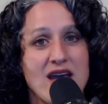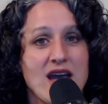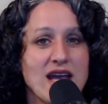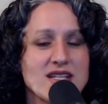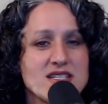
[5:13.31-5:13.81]

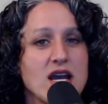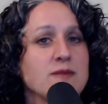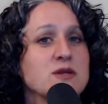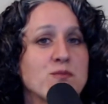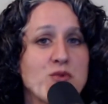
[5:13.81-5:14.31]
It's
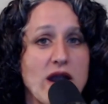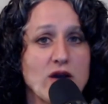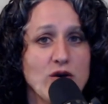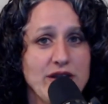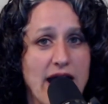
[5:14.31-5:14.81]
time to break
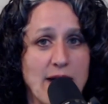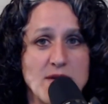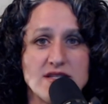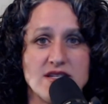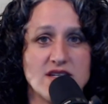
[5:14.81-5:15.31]
old
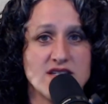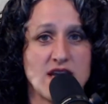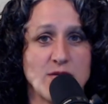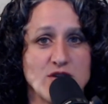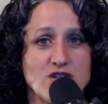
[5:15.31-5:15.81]
habits and
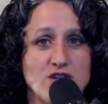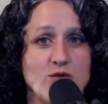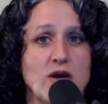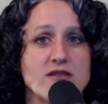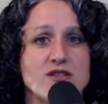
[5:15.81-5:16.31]
establish new
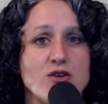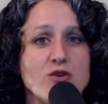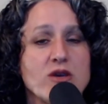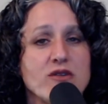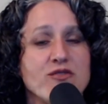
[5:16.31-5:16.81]
ones so
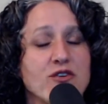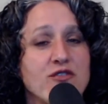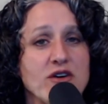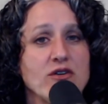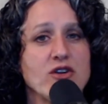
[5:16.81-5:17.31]
you can
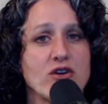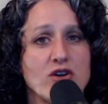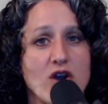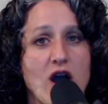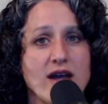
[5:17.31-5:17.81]
fulfill your
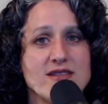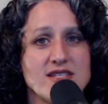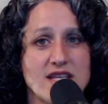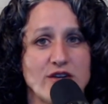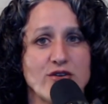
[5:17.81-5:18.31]

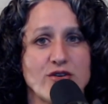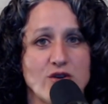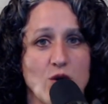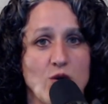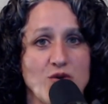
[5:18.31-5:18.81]
God-centered
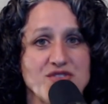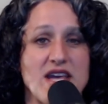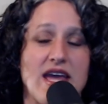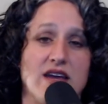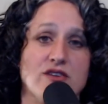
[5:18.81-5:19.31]
goals
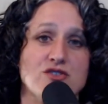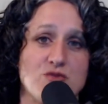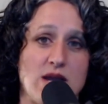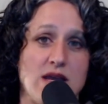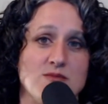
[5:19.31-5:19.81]
and
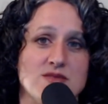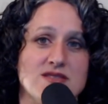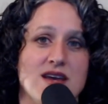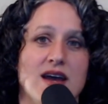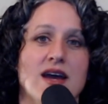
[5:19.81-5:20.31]
dreams.
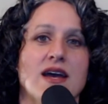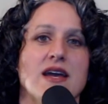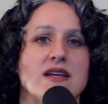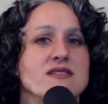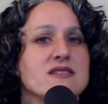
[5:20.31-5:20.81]

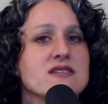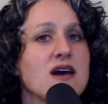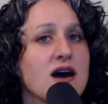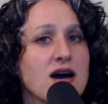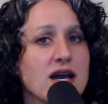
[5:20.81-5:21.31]
It's
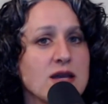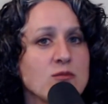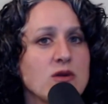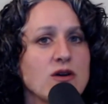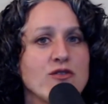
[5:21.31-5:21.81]

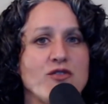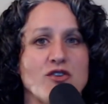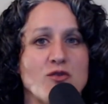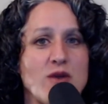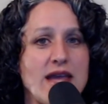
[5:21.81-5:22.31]
time for
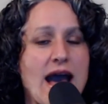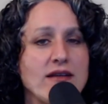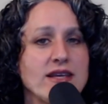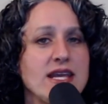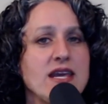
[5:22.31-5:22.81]
the
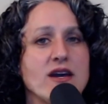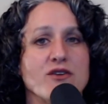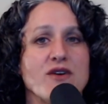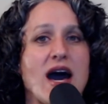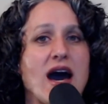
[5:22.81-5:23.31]
reality
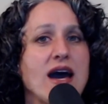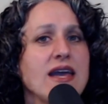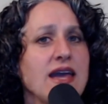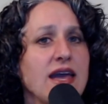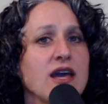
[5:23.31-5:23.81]
of
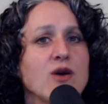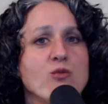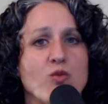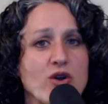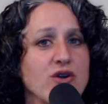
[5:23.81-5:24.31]
I
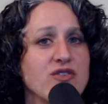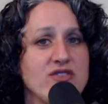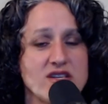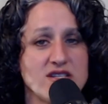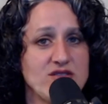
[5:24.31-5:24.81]
am worth
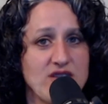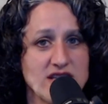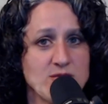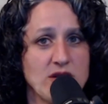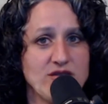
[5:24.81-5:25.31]
this
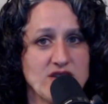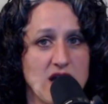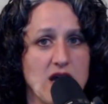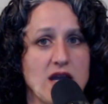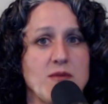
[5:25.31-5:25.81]
investment of
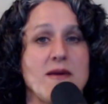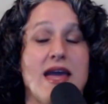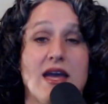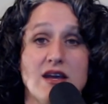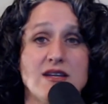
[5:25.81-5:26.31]
time
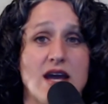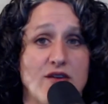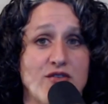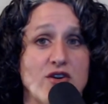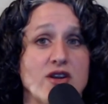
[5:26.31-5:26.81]
and
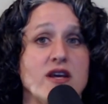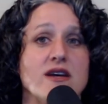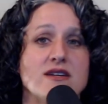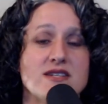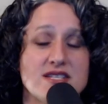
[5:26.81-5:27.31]
effort
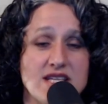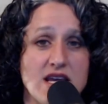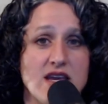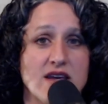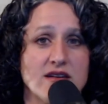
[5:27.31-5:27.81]
to
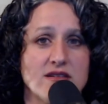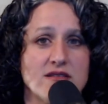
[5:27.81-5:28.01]
sink in.